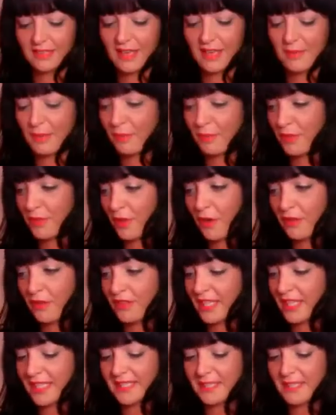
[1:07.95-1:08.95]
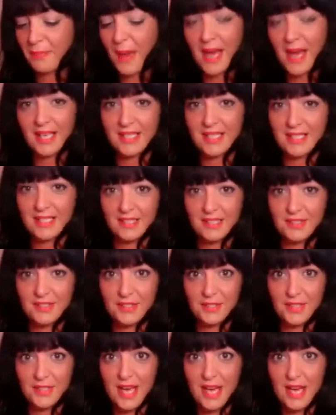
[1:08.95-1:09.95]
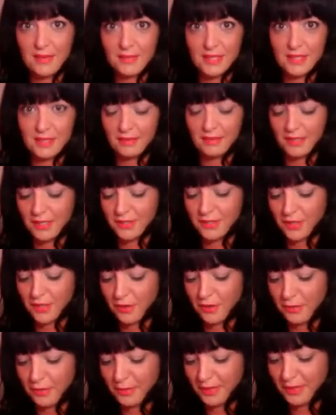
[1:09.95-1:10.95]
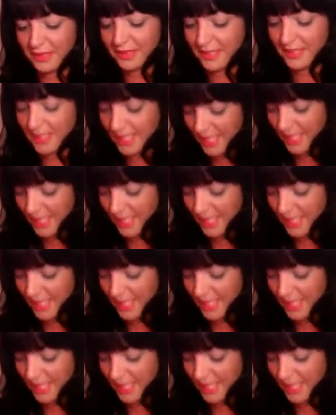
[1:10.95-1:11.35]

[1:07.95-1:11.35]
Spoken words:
I mean, with all these the packaging is just absolutely adorable.